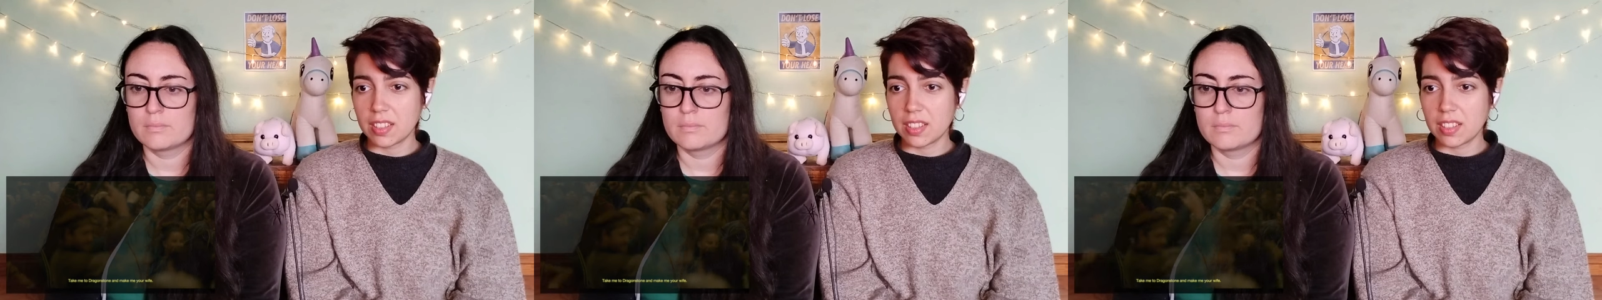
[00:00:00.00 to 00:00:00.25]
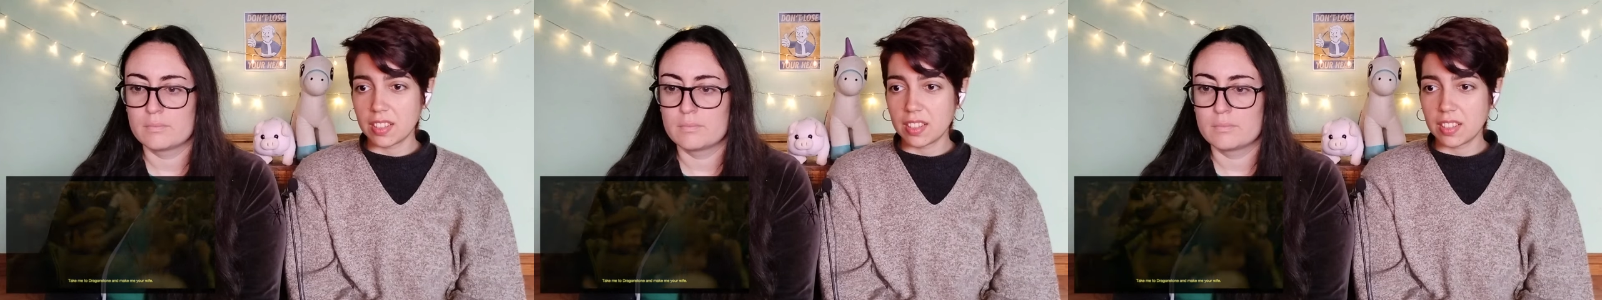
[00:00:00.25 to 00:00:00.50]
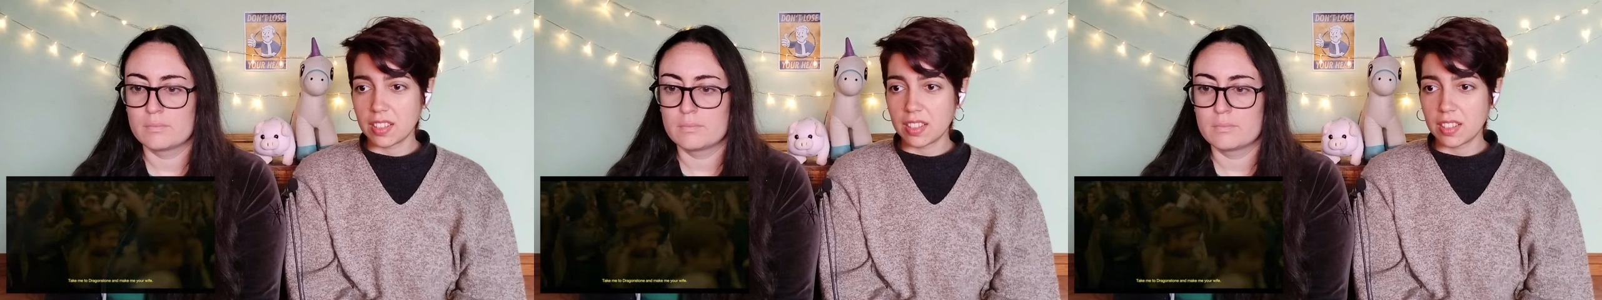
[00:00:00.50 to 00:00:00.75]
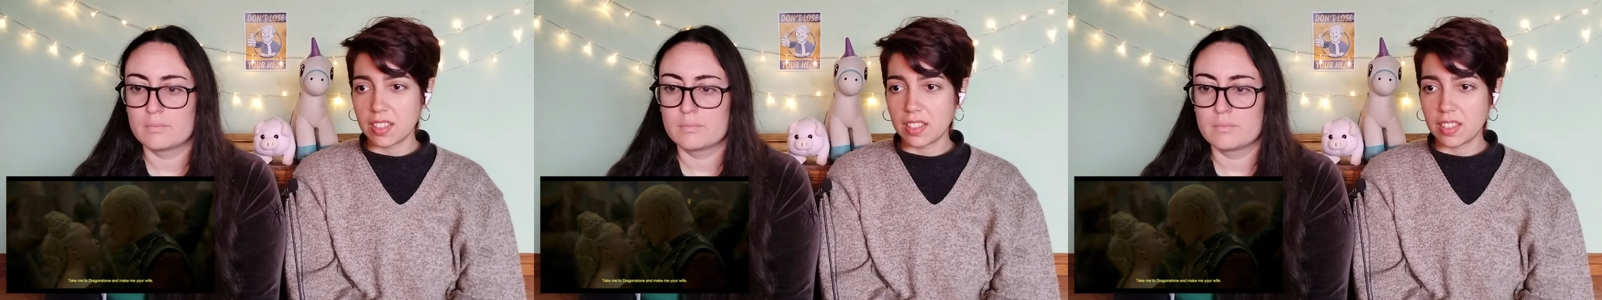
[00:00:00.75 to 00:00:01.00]

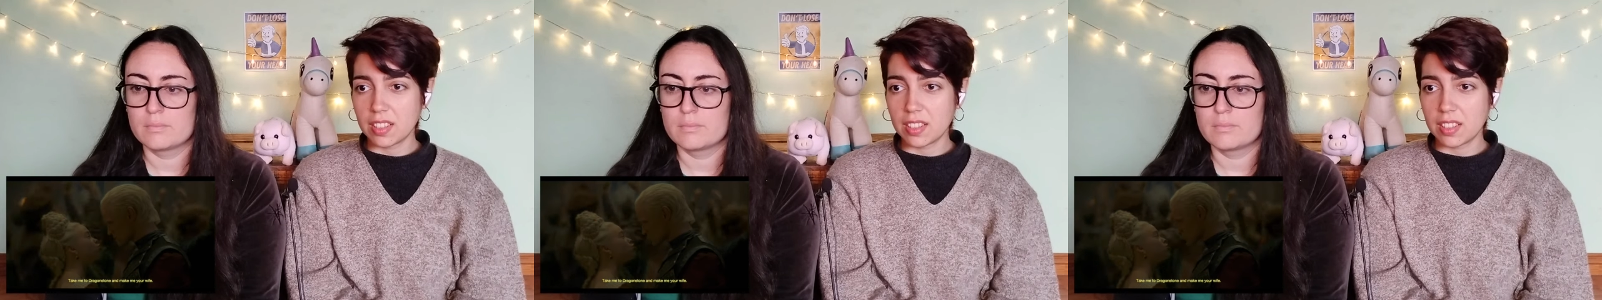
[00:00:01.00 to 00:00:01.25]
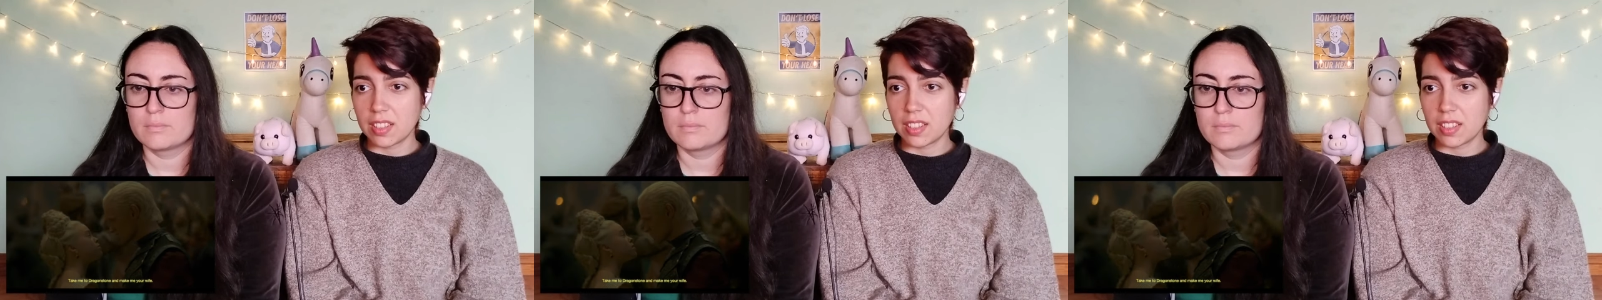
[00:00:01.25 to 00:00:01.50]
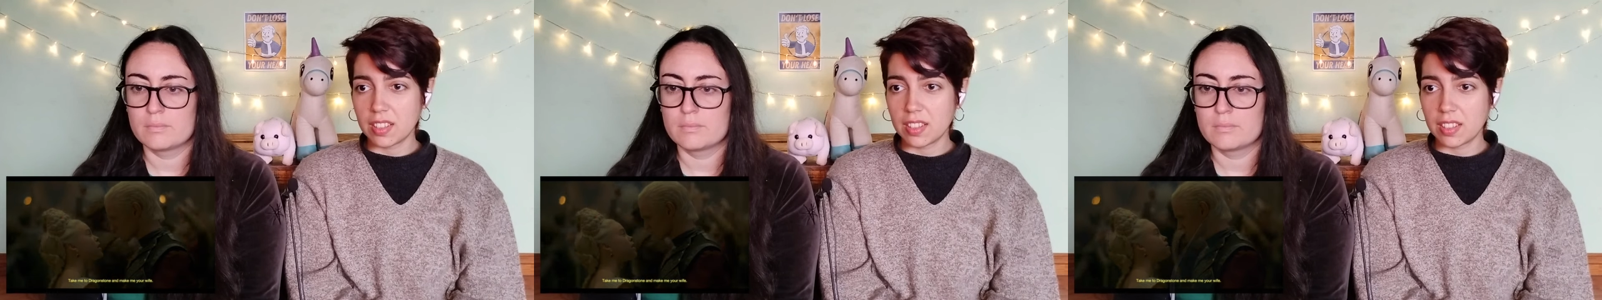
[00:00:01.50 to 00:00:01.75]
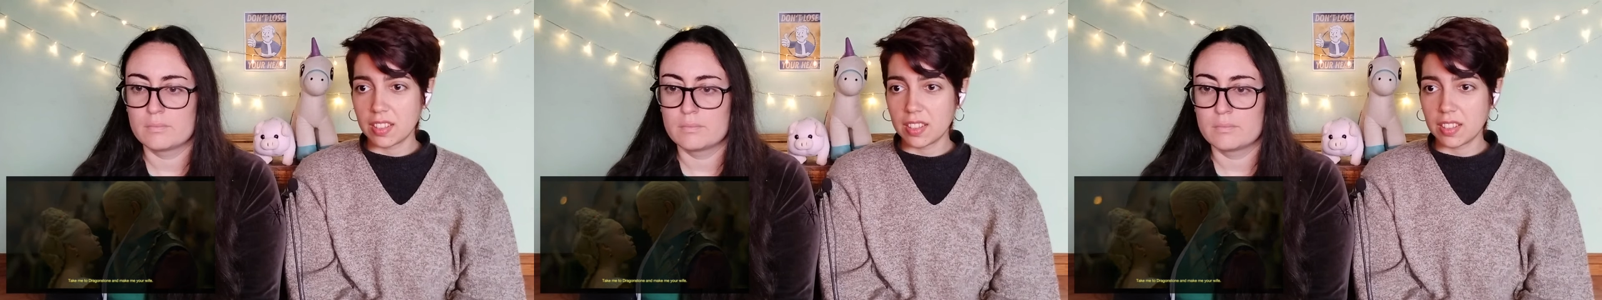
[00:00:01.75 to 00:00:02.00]

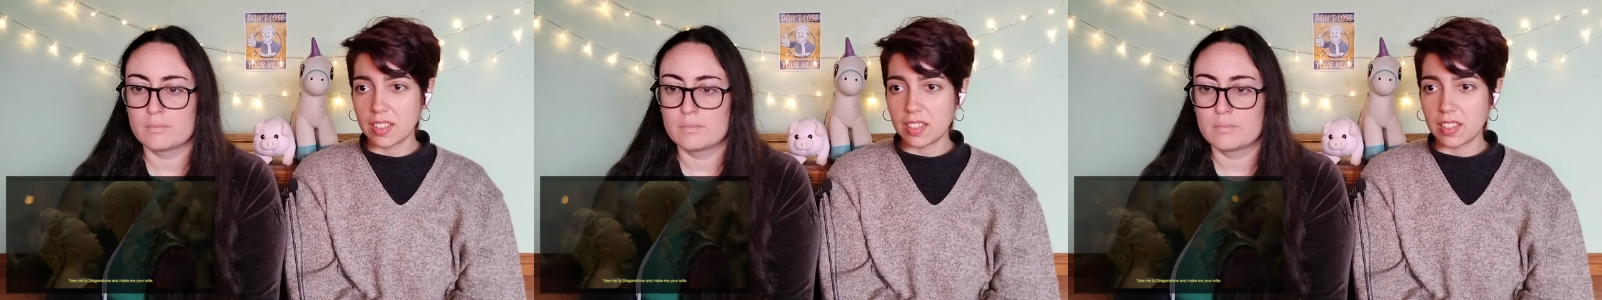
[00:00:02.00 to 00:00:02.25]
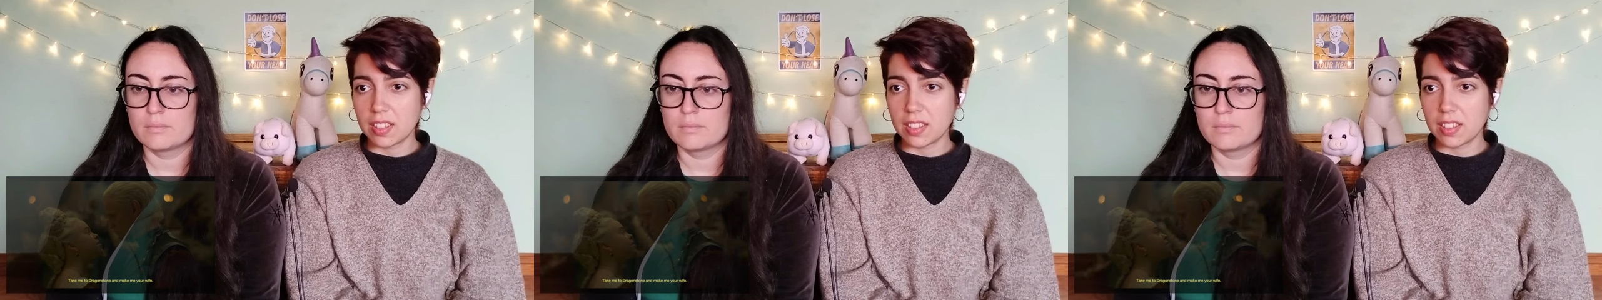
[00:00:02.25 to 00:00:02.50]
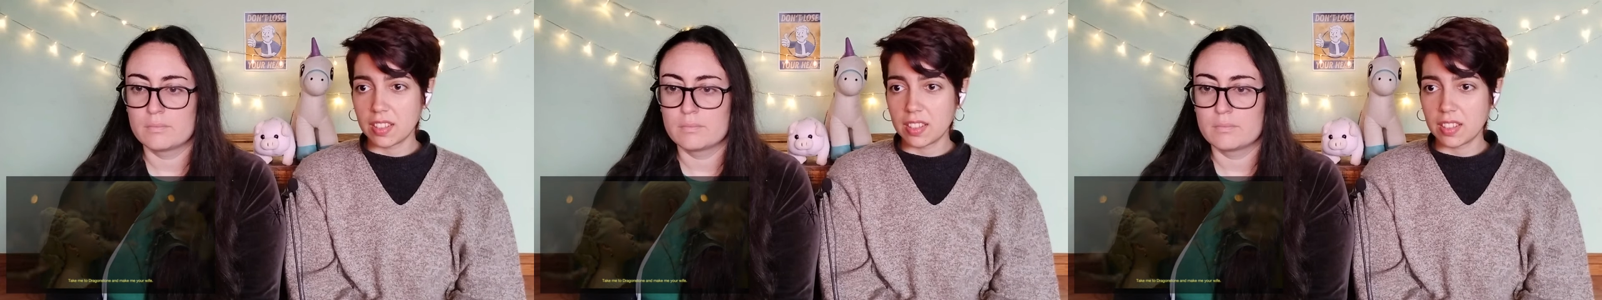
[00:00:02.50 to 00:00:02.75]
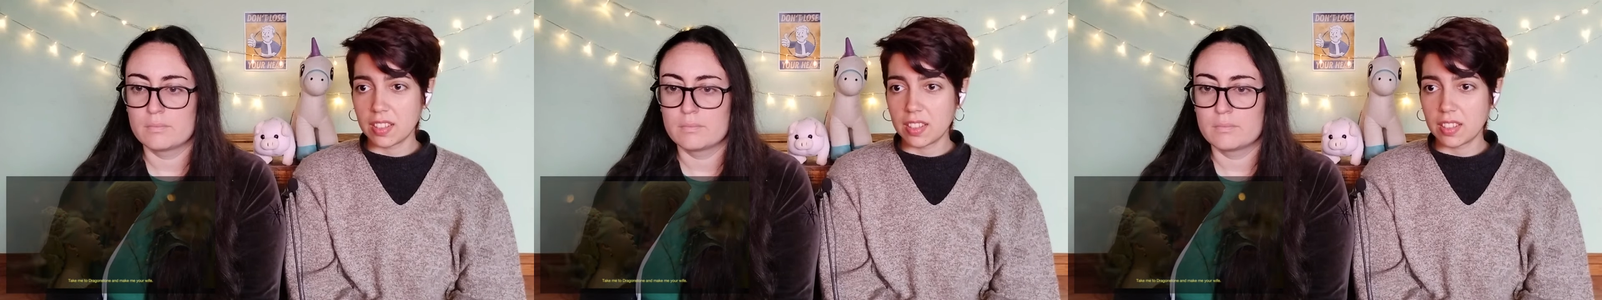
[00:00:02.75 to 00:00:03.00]

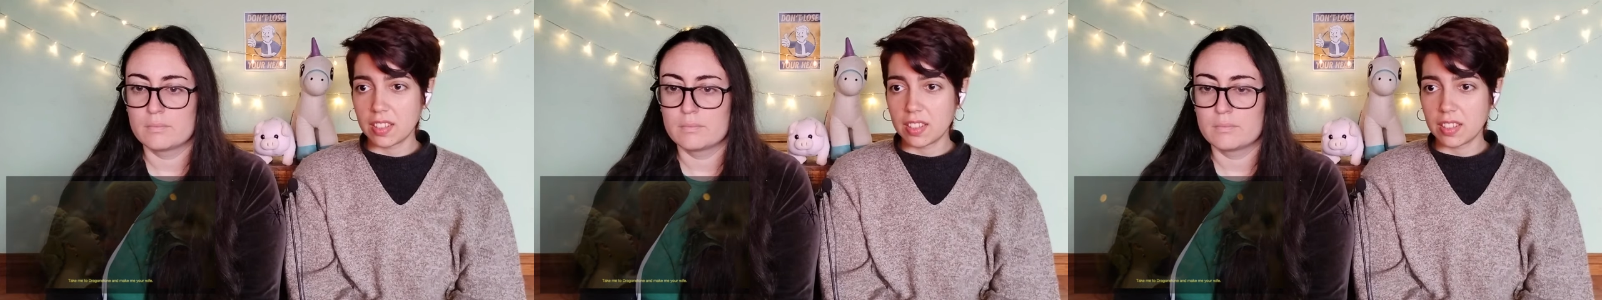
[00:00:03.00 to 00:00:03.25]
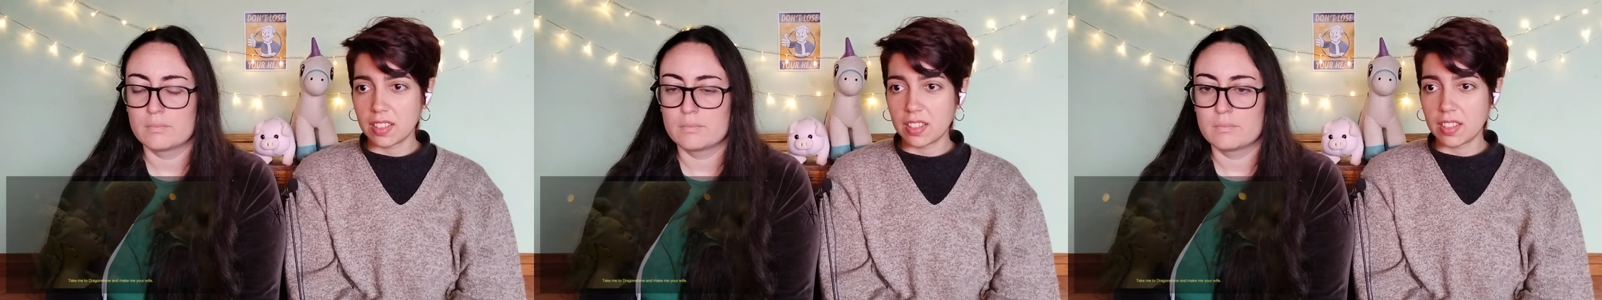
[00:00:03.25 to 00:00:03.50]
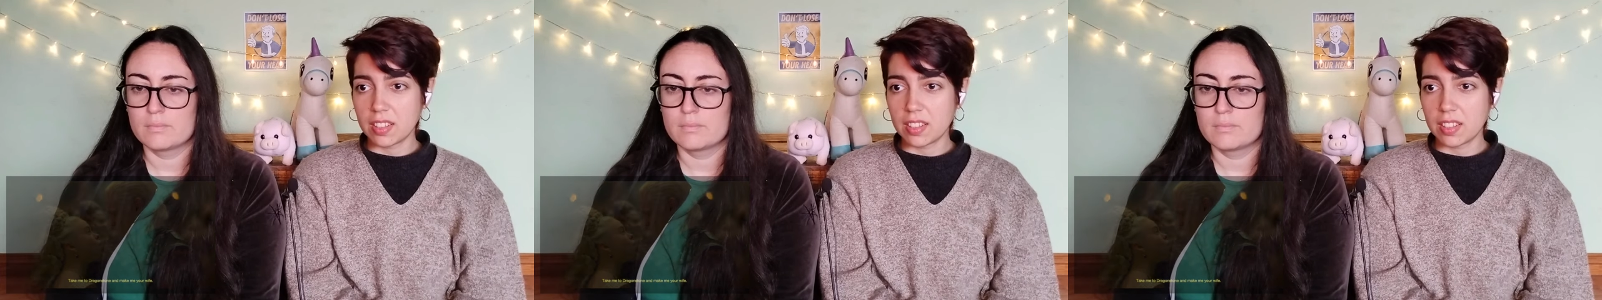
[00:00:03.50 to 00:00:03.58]
No one is speaking in this clip.